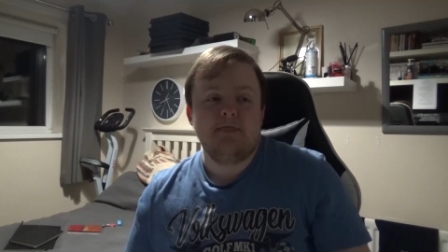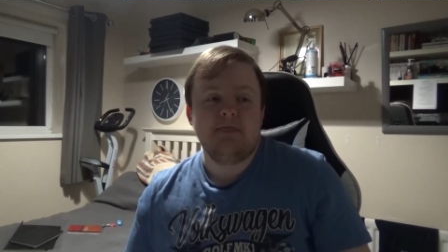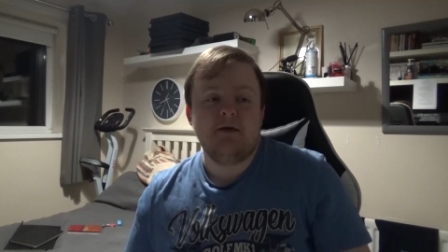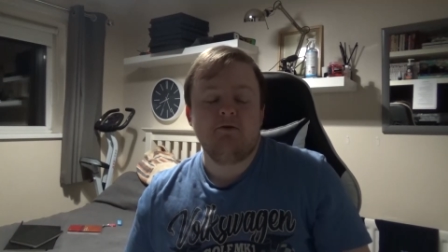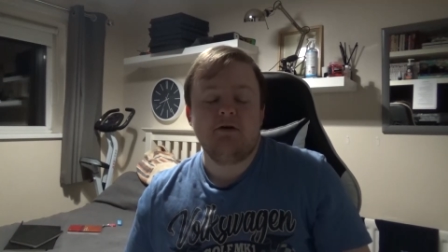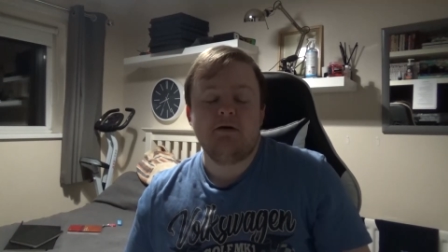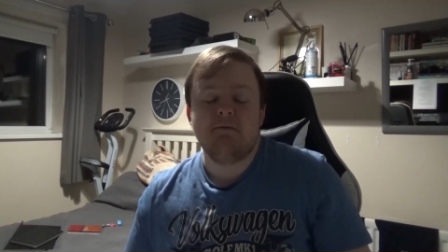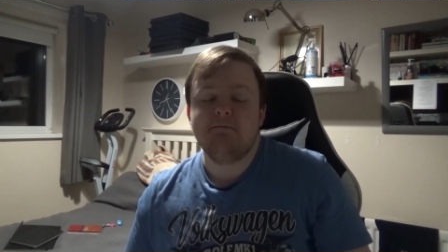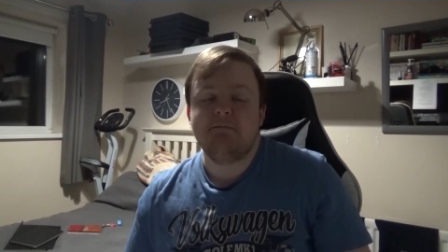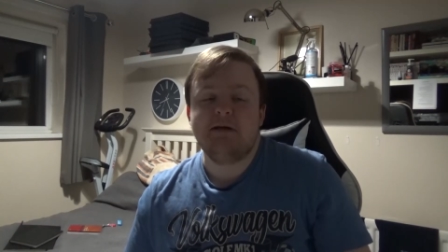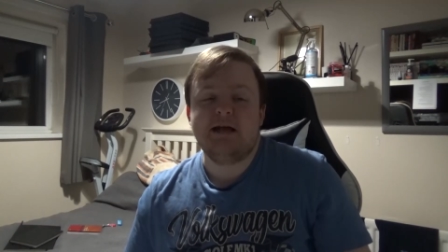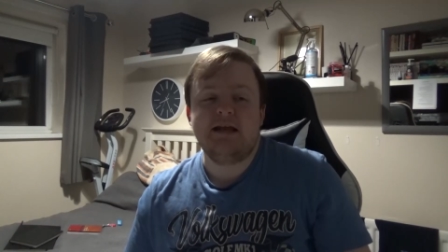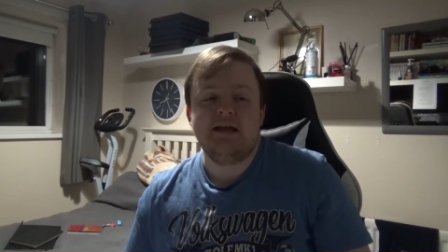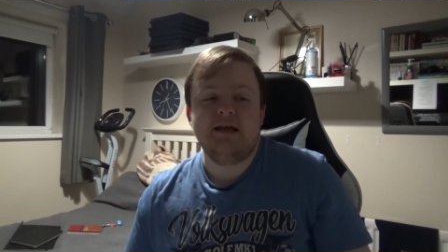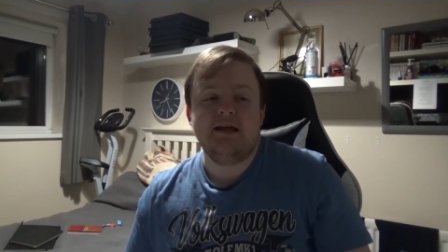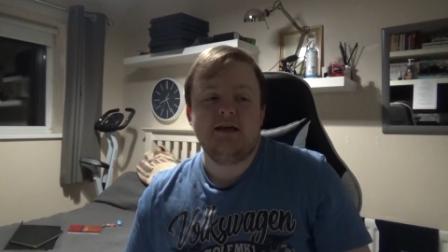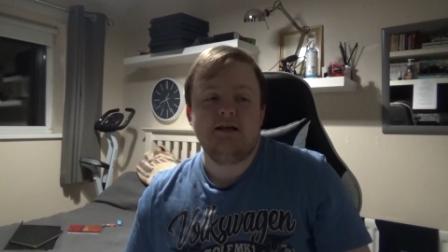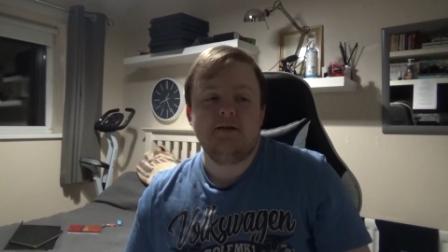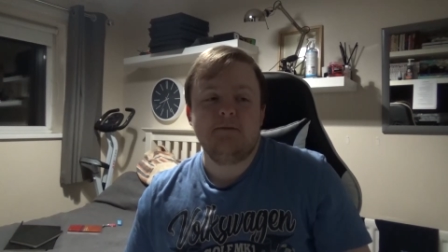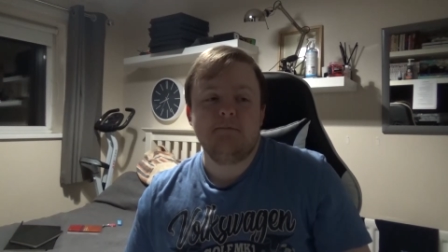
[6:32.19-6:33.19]
there are
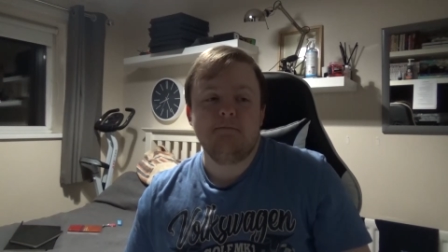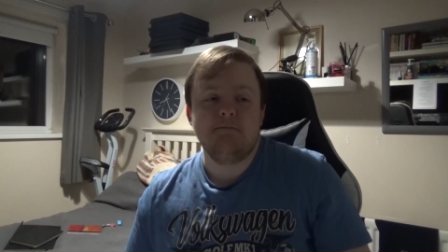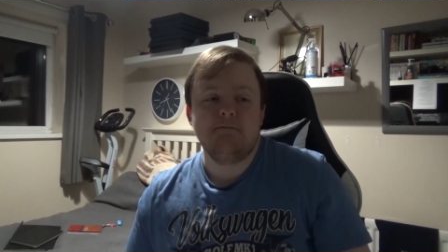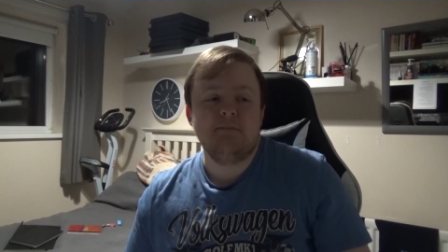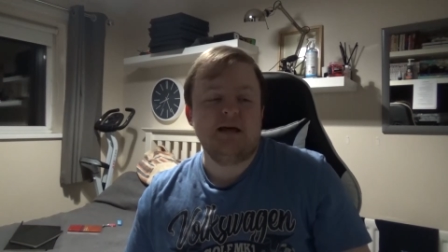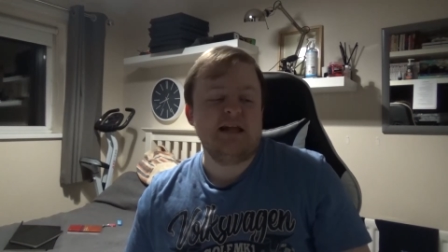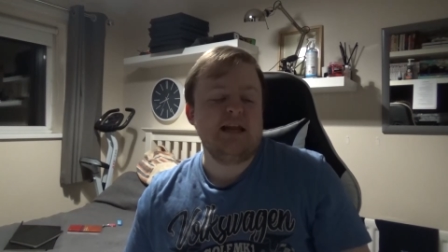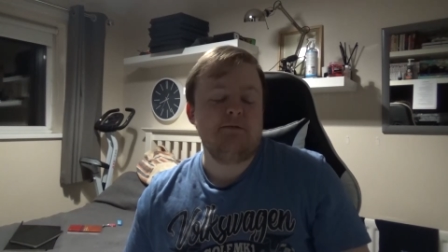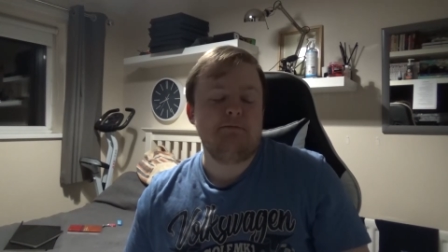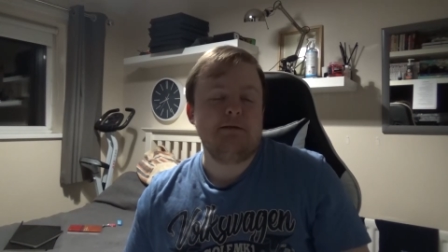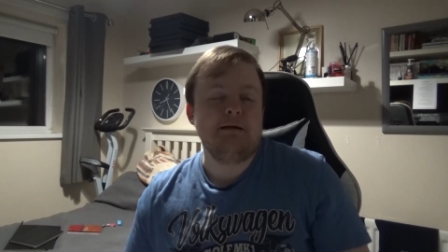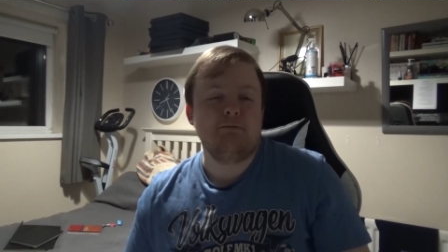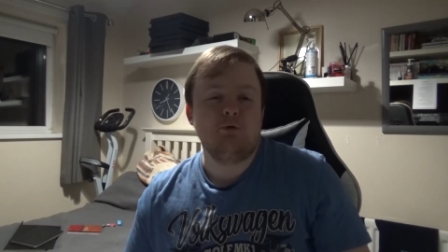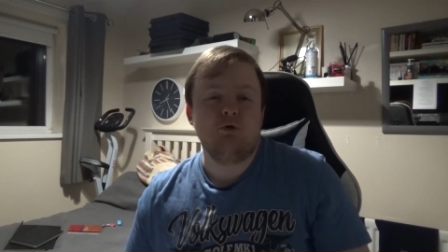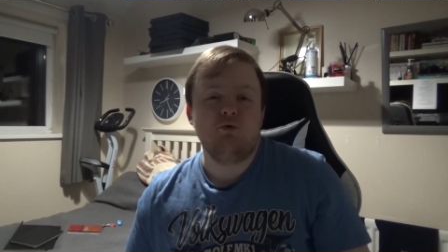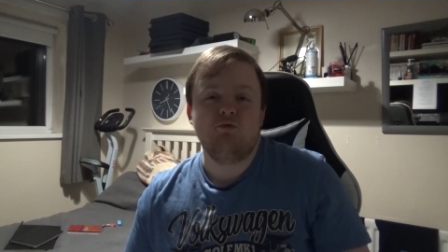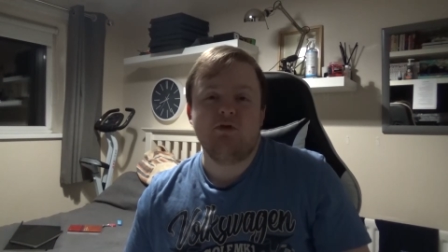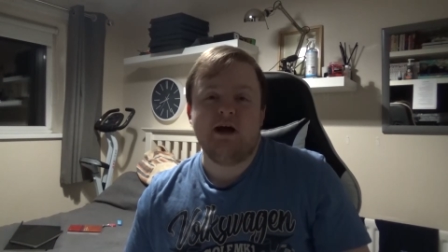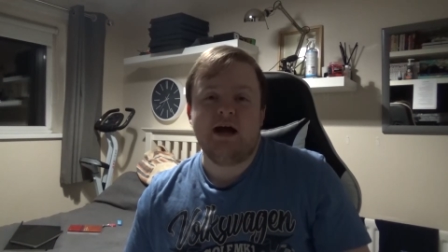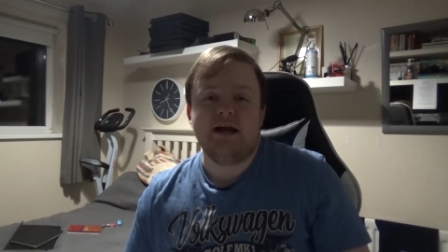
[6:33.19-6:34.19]
many, many
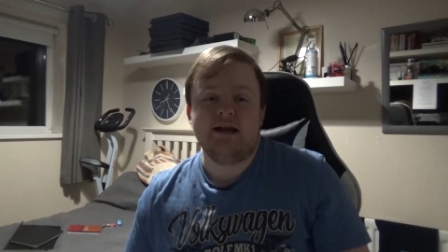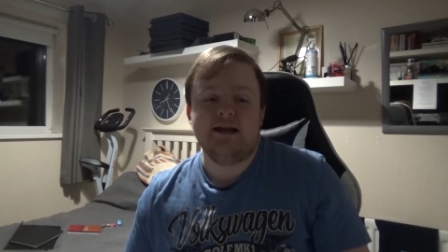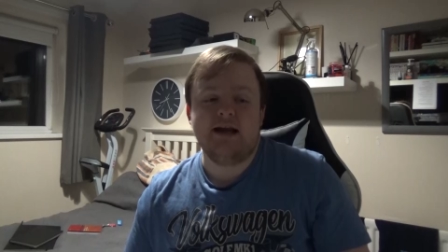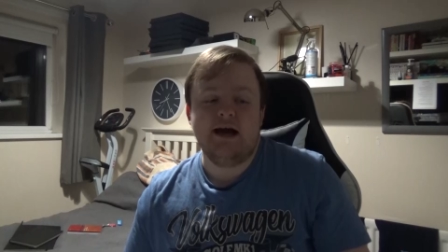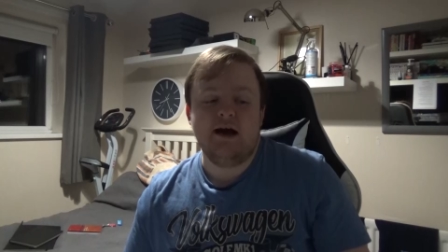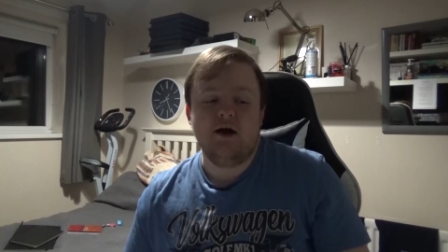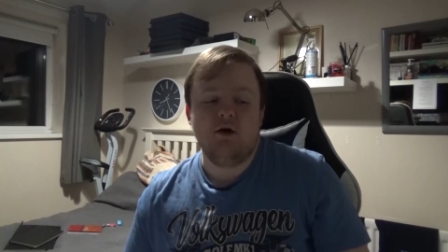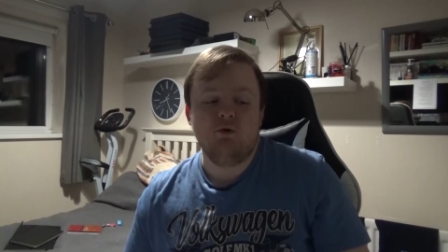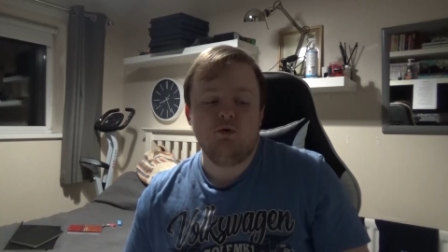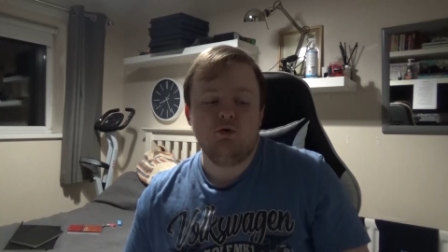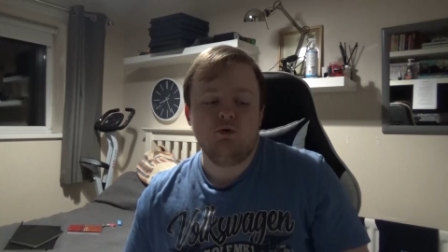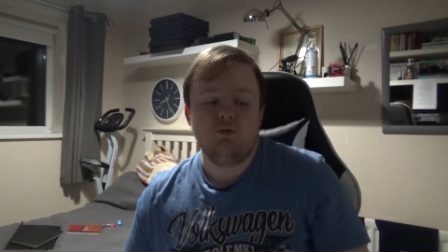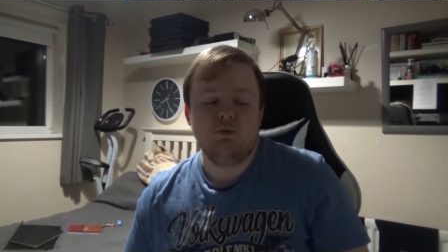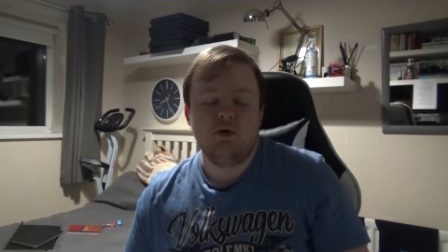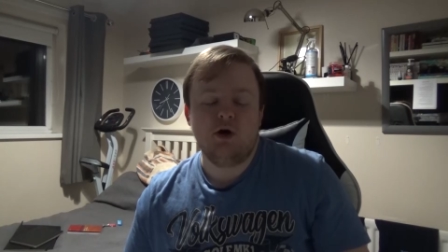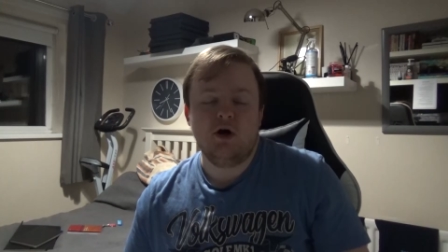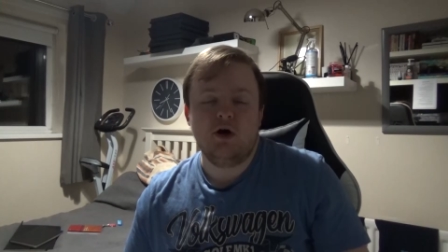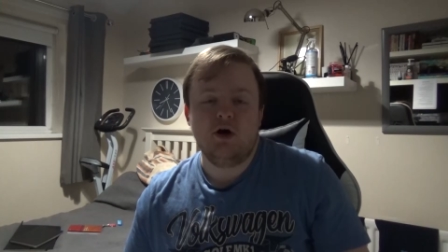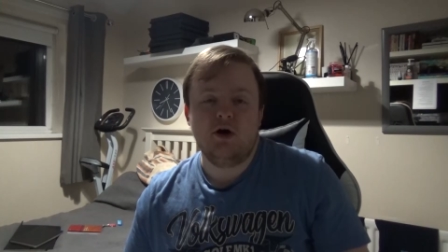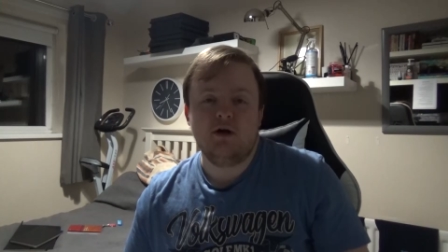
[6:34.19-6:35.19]
people right now who
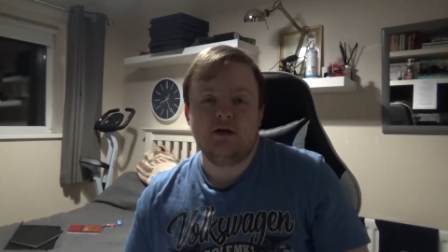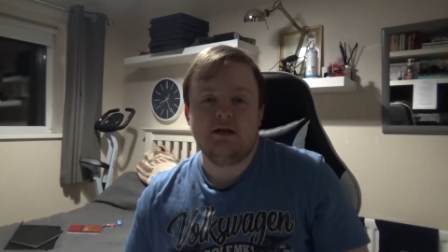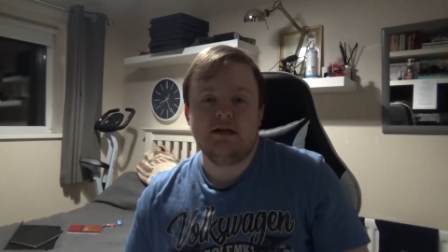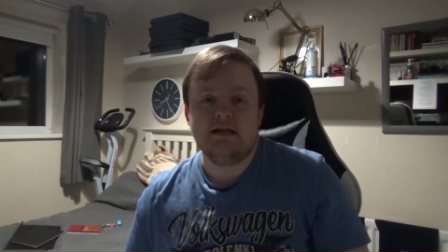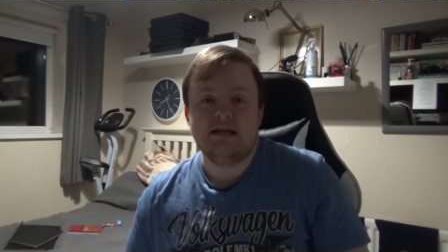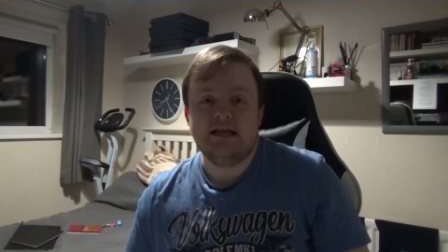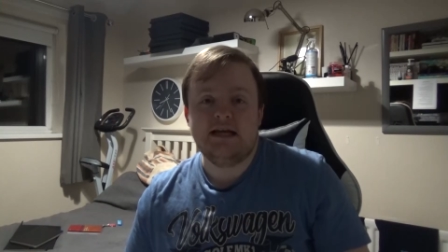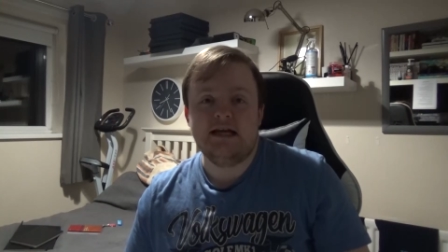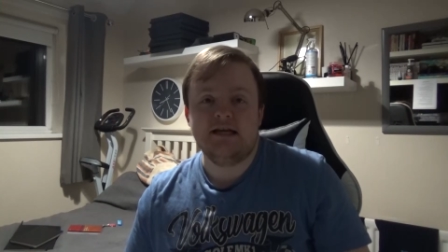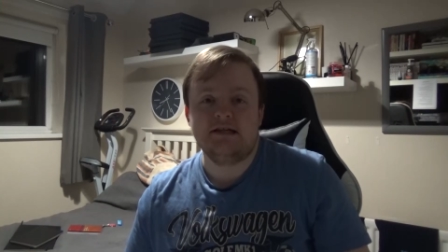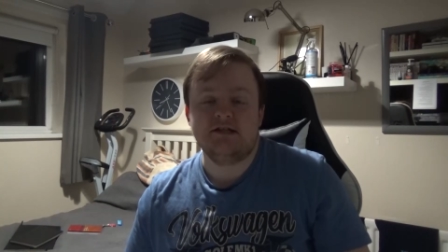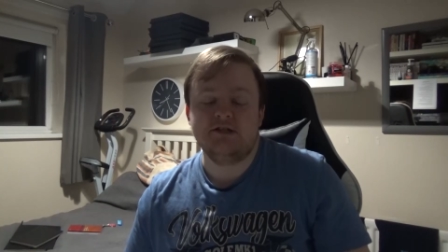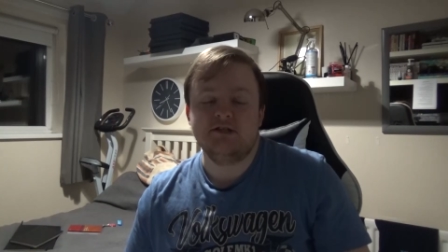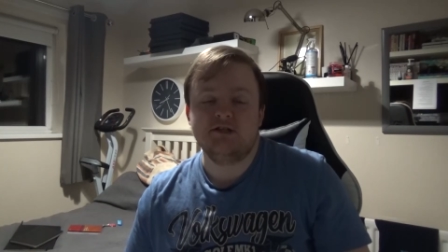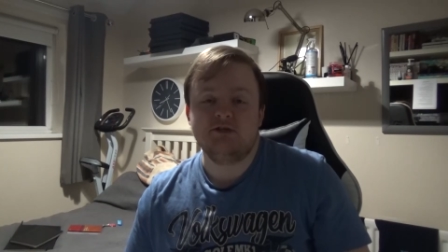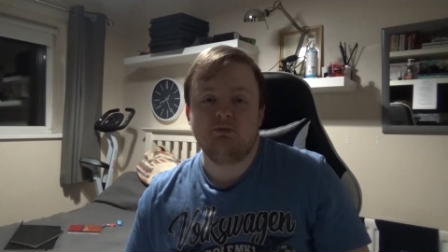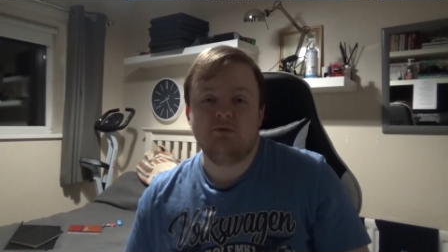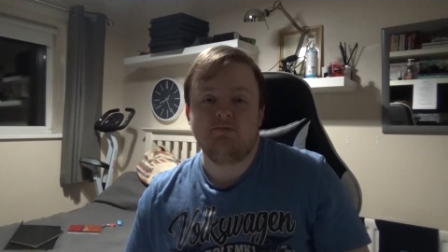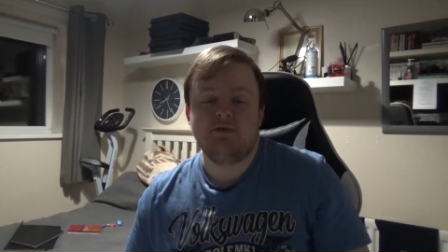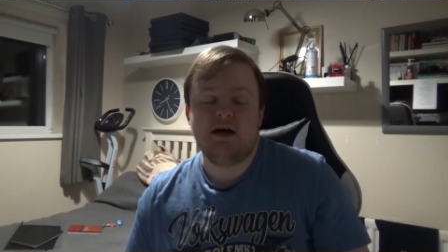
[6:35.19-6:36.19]
are
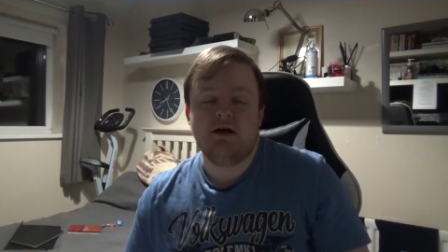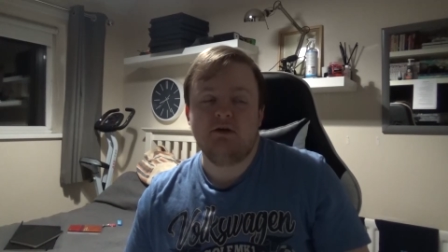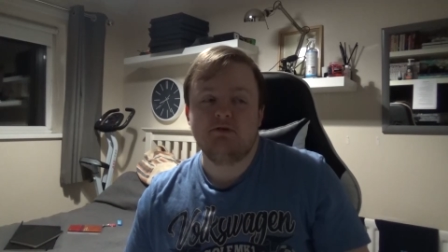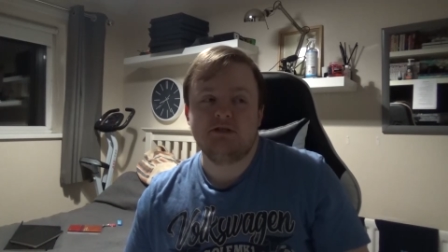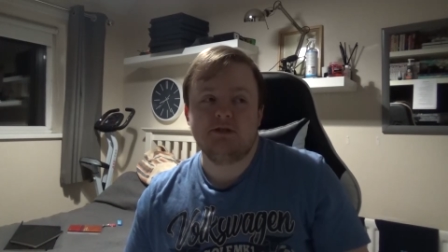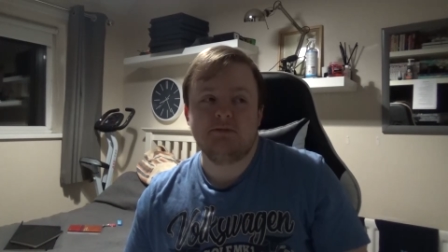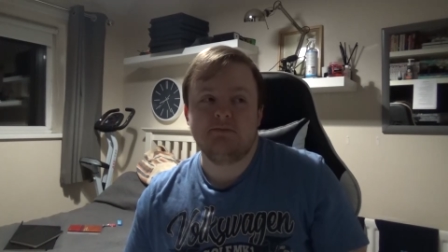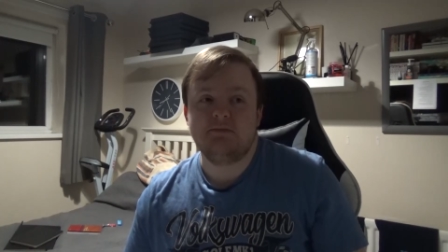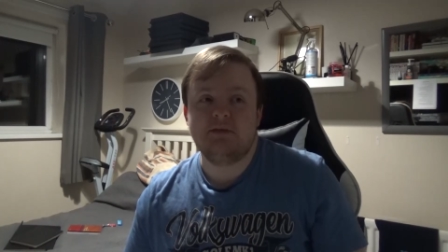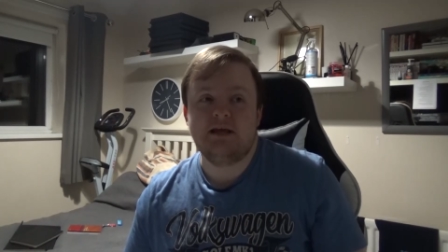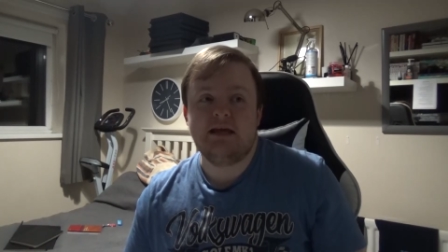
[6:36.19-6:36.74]
leaders without